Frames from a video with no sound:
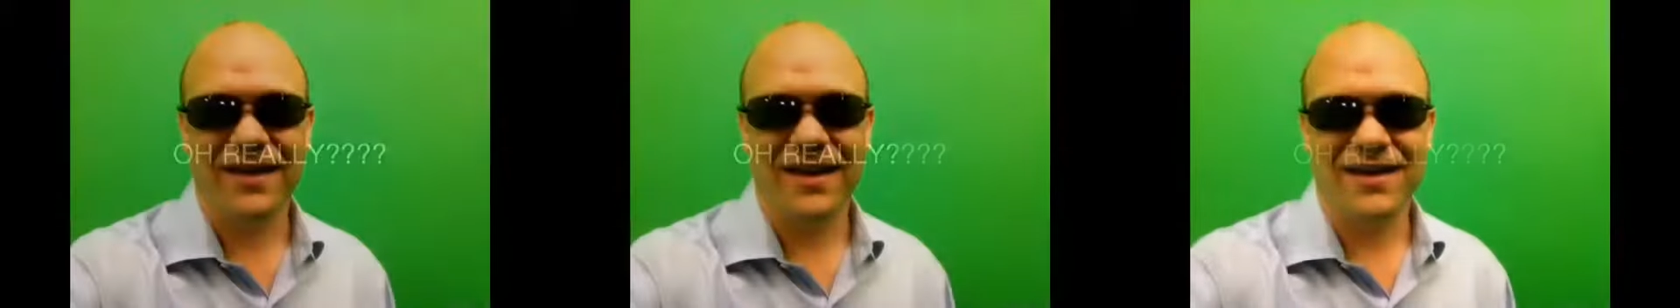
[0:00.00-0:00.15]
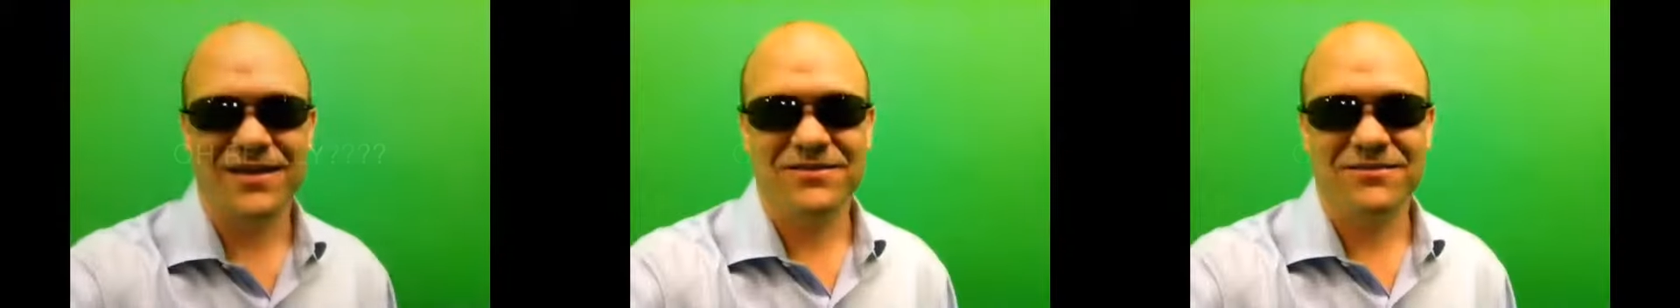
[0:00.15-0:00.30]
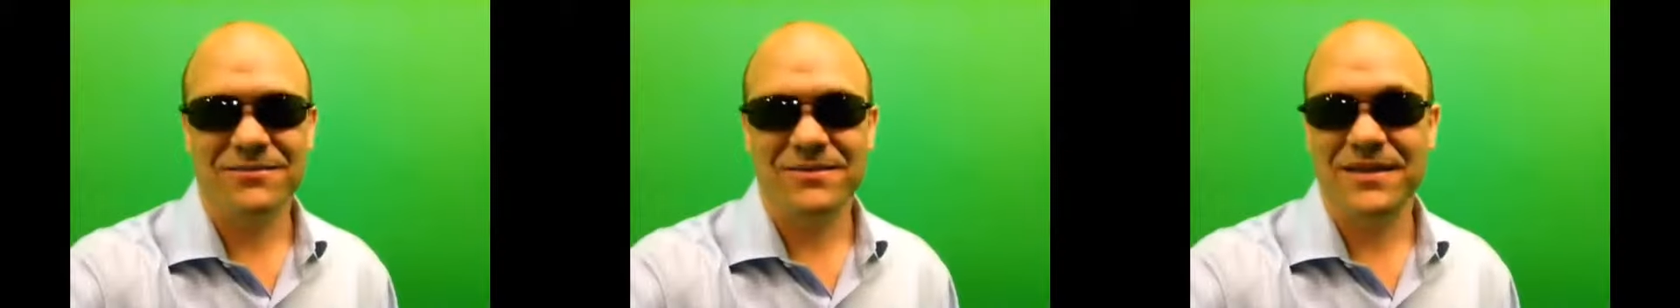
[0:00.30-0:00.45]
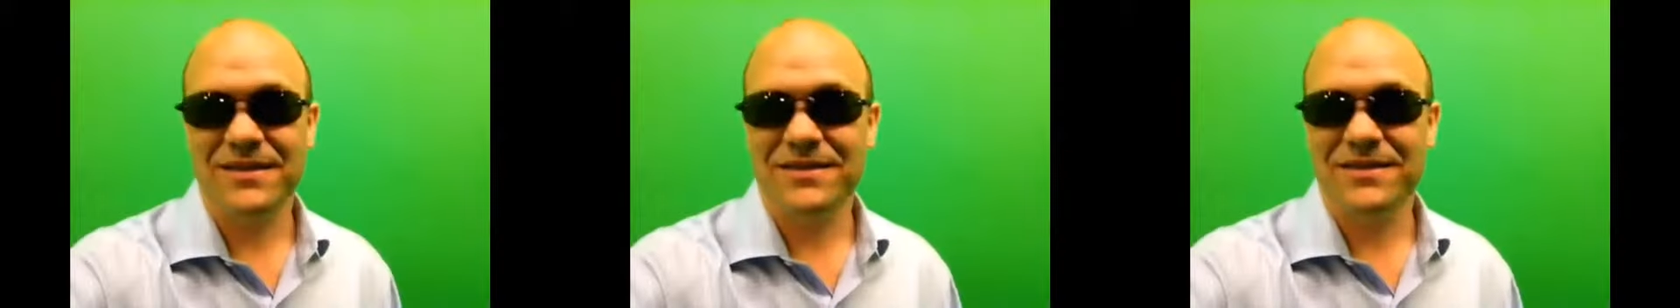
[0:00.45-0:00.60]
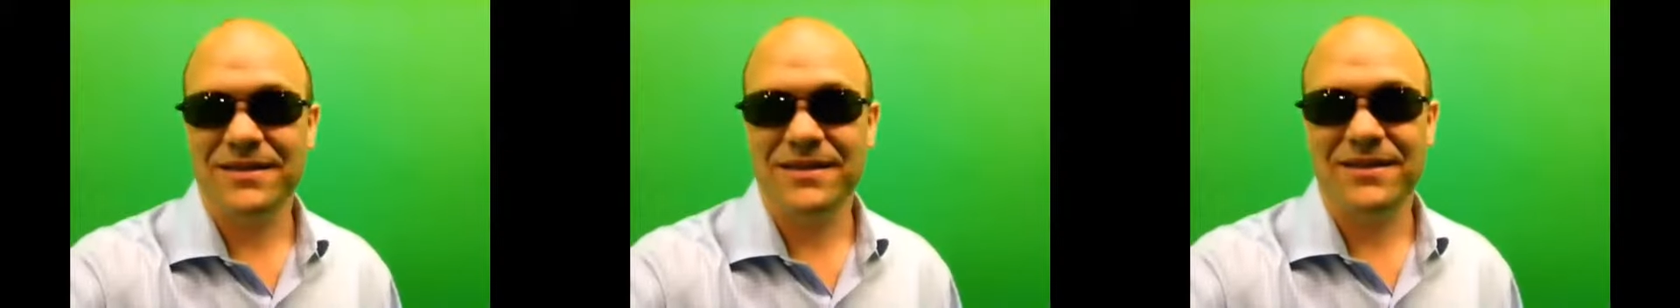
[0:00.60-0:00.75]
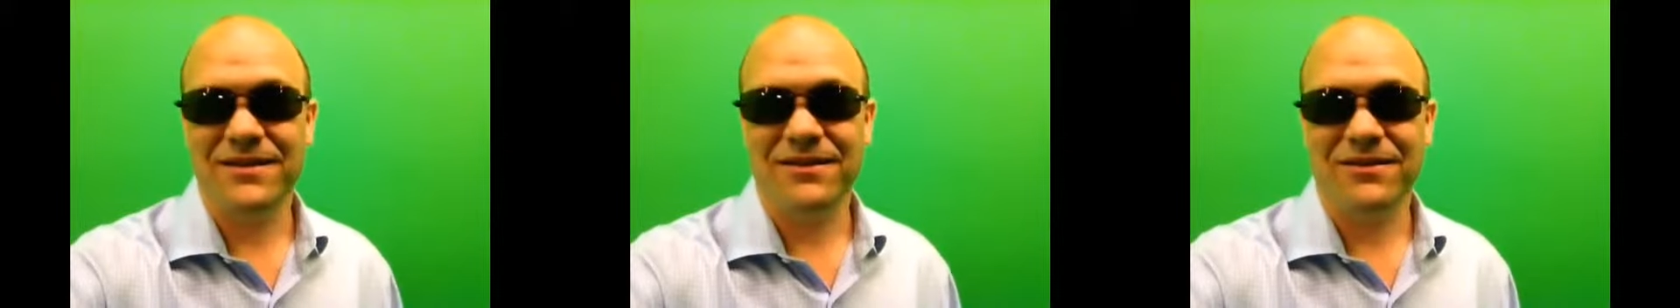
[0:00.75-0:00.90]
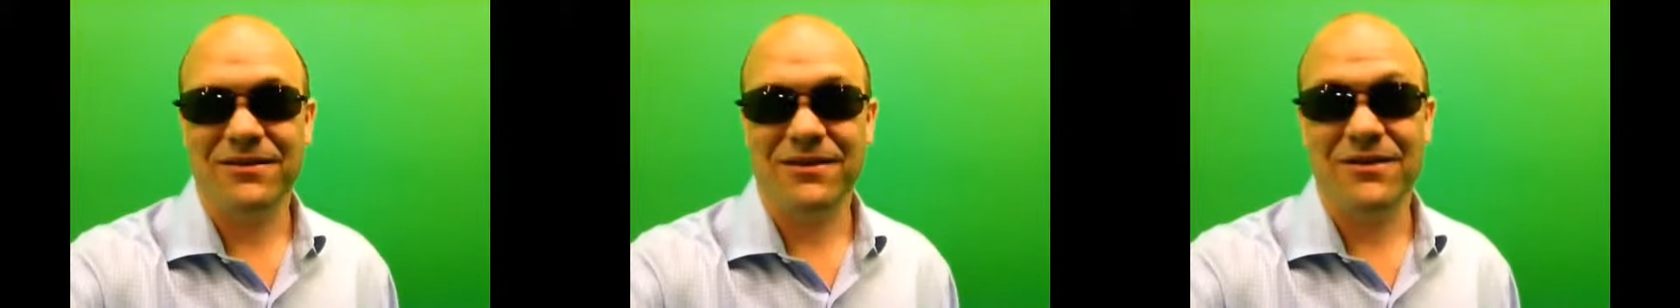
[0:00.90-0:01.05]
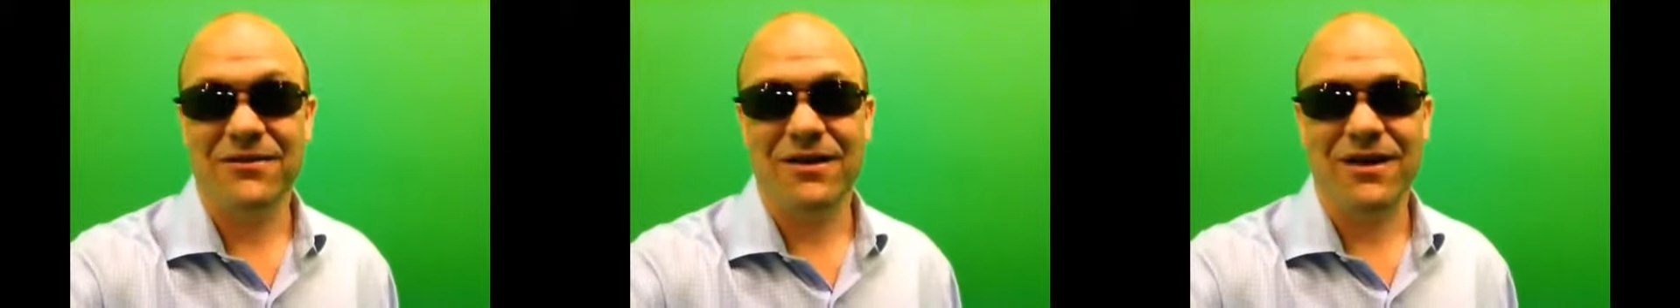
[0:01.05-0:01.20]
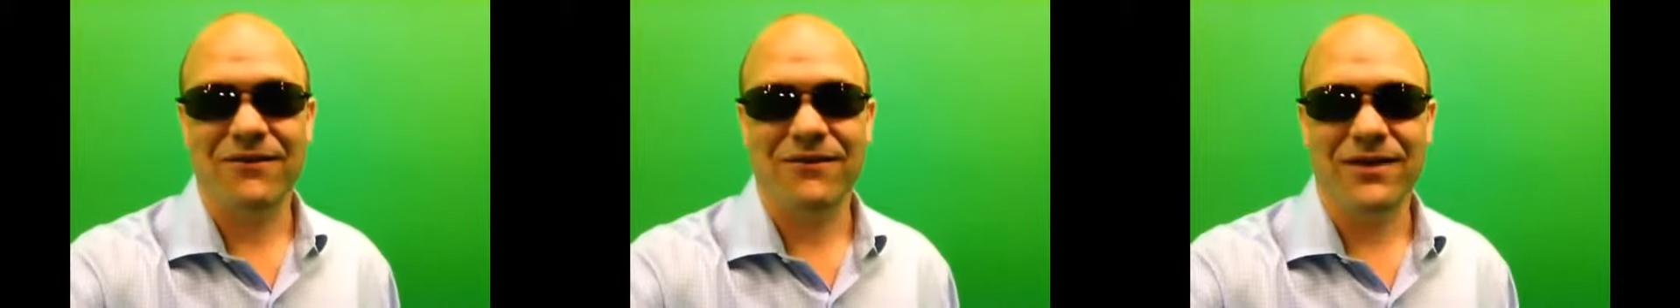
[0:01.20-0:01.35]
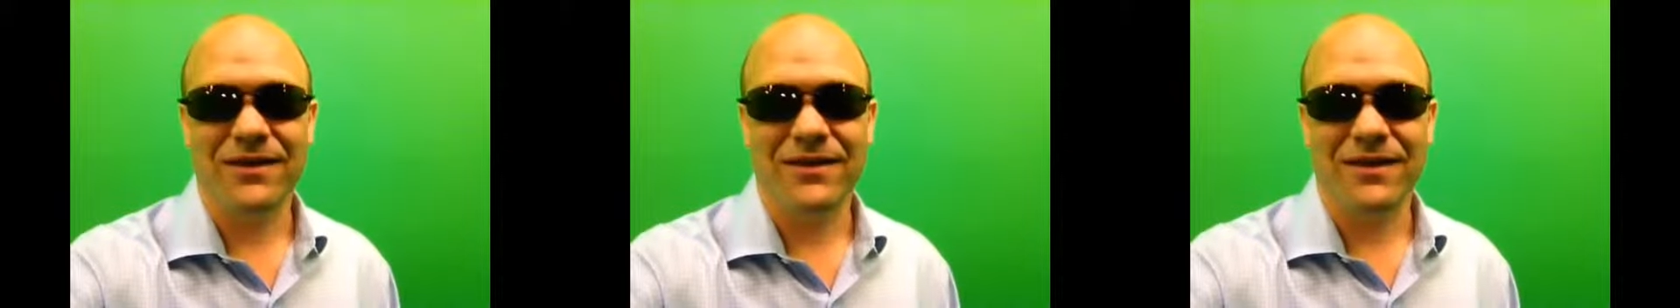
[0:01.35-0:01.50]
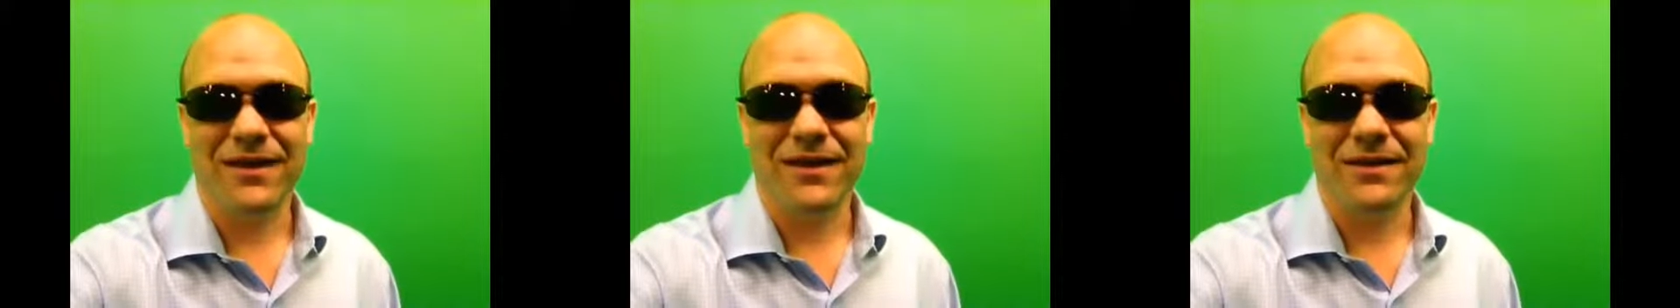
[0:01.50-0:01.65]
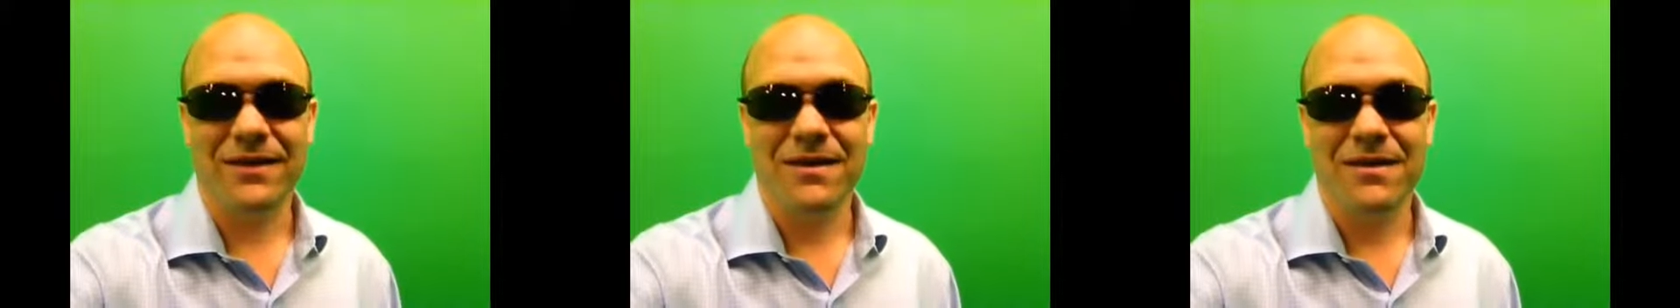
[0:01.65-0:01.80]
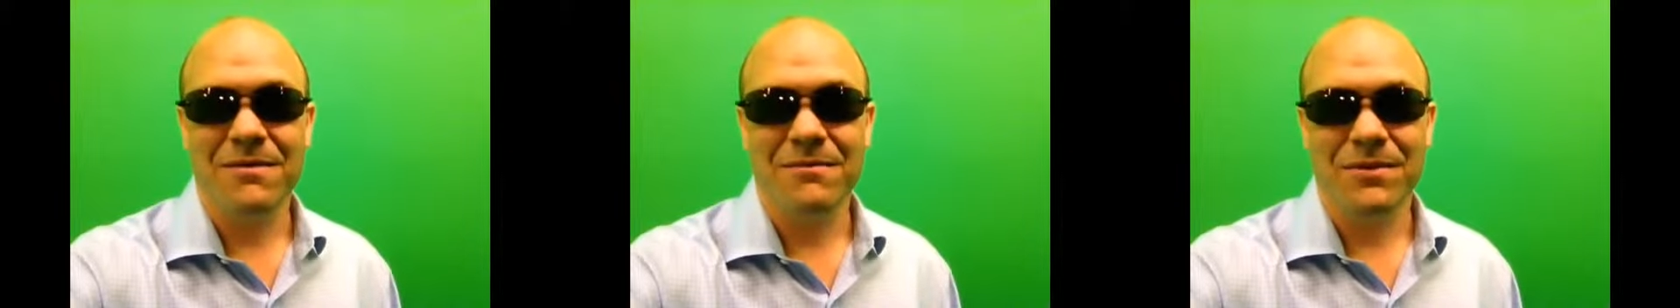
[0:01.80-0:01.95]
guys from DC don't know everything,
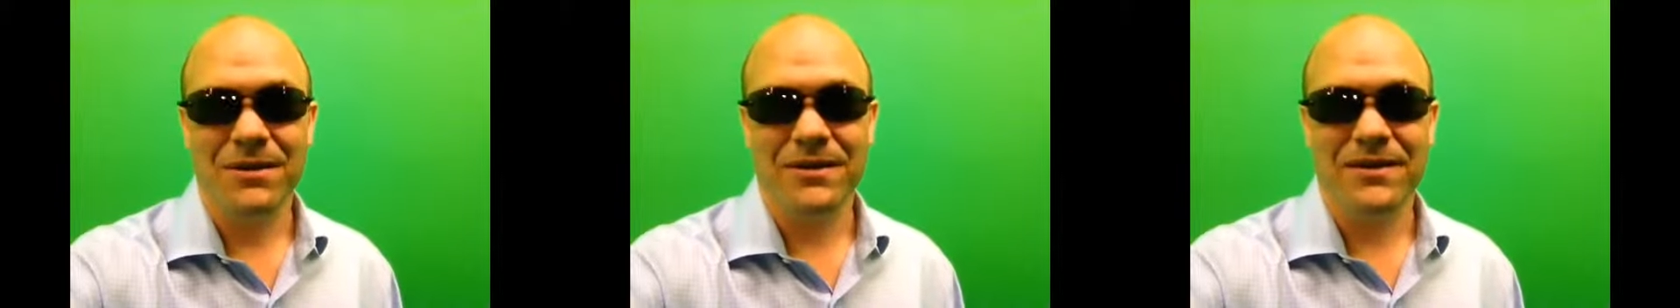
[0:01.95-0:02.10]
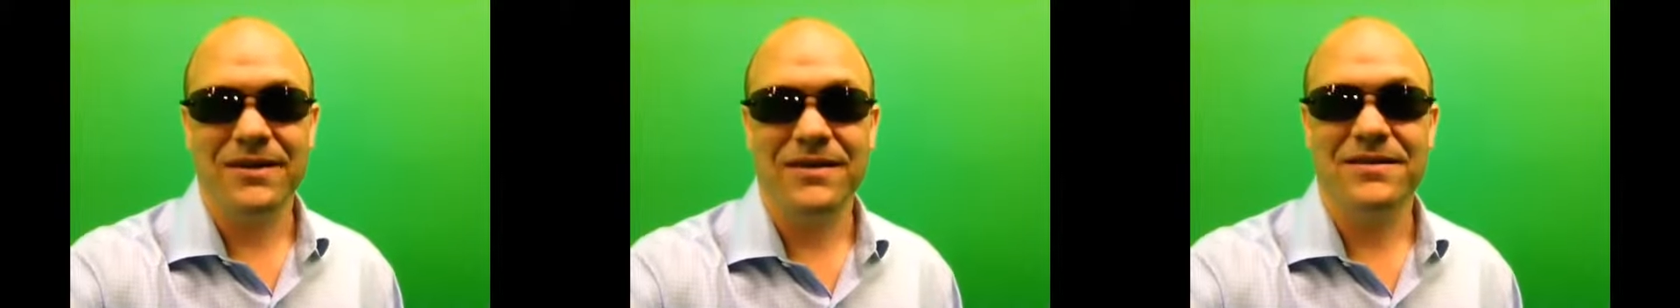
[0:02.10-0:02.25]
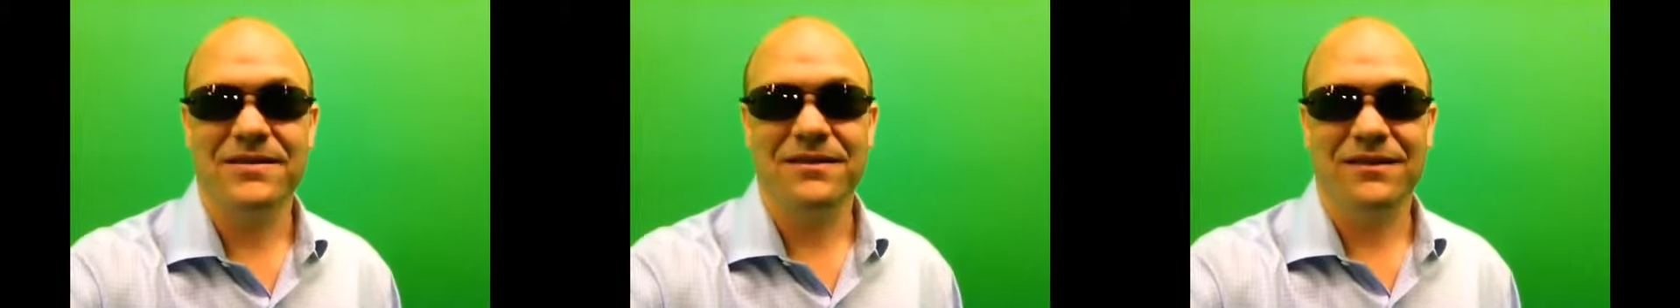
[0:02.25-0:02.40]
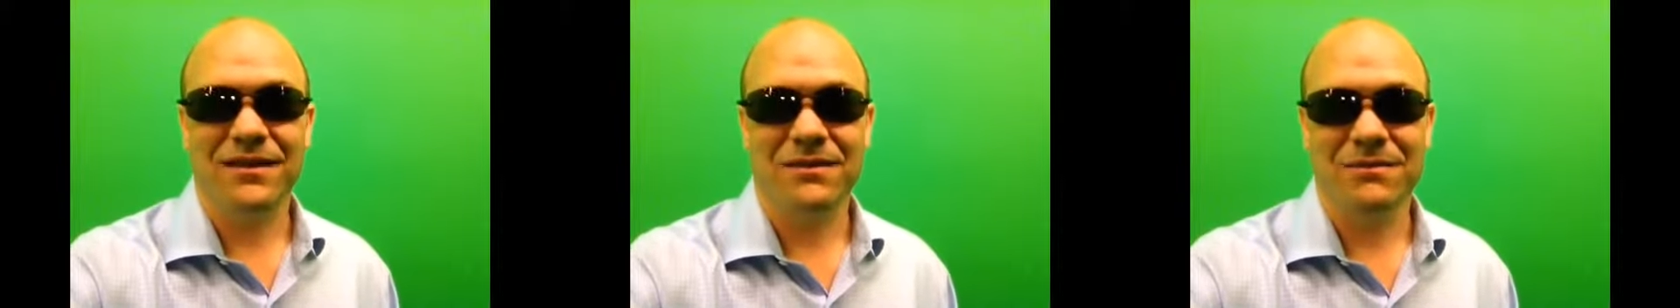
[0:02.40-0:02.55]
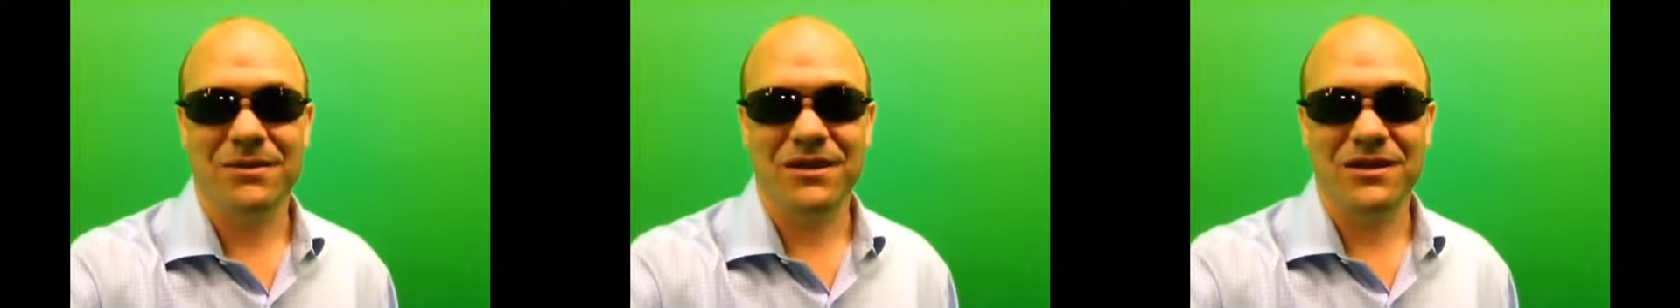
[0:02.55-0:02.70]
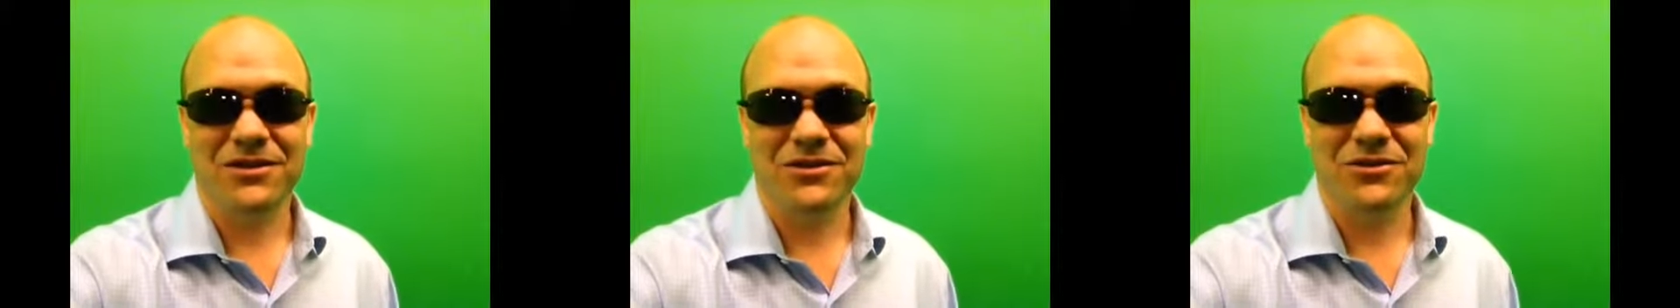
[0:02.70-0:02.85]
but these celebrities